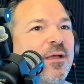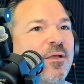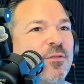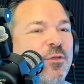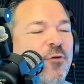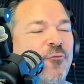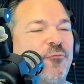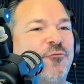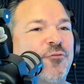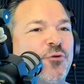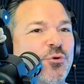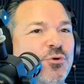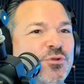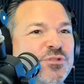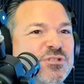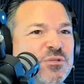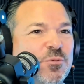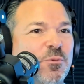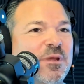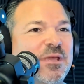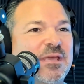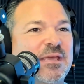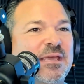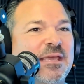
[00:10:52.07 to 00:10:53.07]
The foods
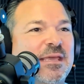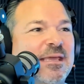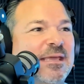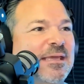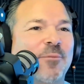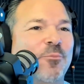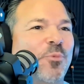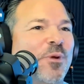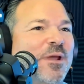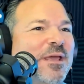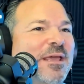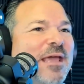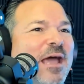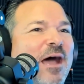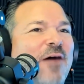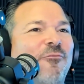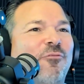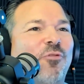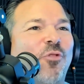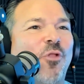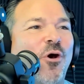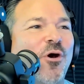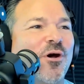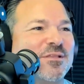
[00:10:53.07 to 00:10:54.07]
we eat, we have
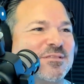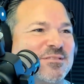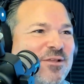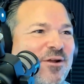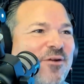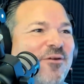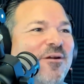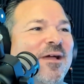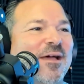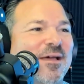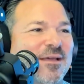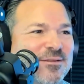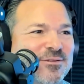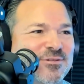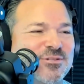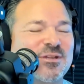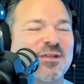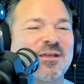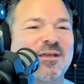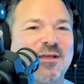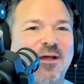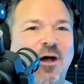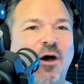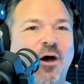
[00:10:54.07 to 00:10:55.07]
lost our edge
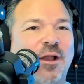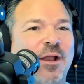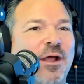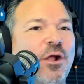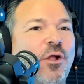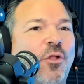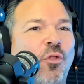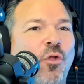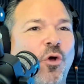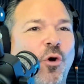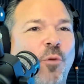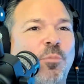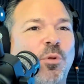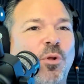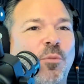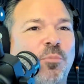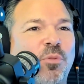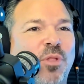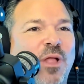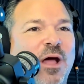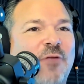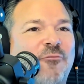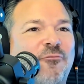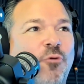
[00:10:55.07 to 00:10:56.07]
on a global
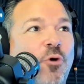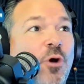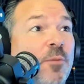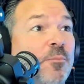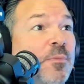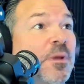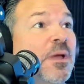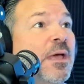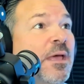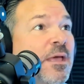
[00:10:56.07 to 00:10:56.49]
platform.